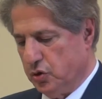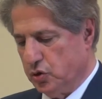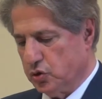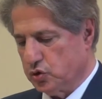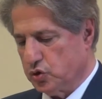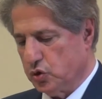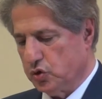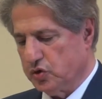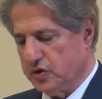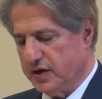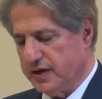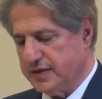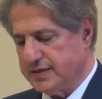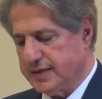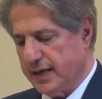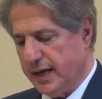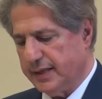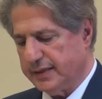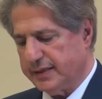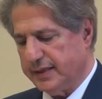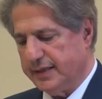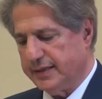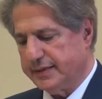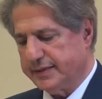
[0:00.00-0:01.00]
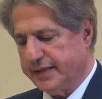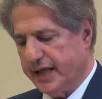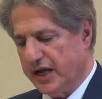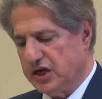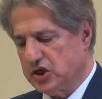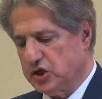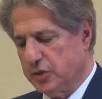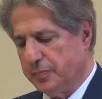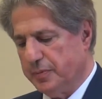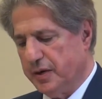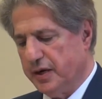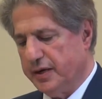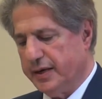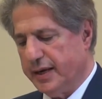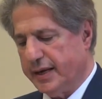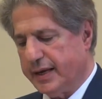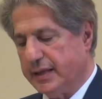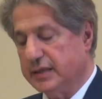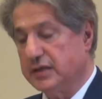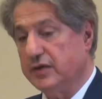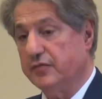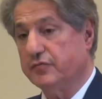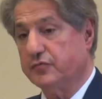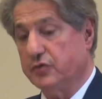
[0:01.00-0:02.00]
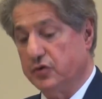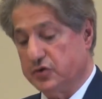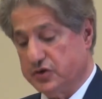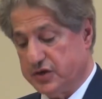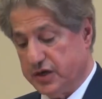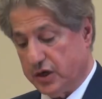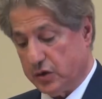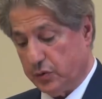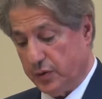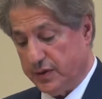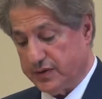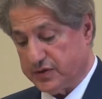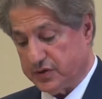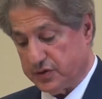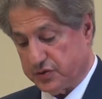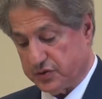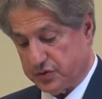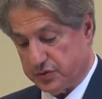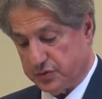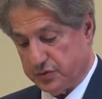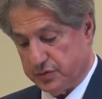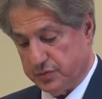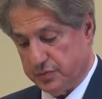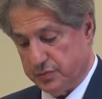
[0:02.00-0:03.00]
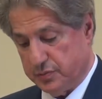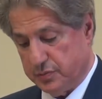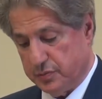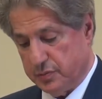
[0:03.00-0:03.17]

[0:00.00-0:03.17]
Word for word: should result in tangible negative consequences,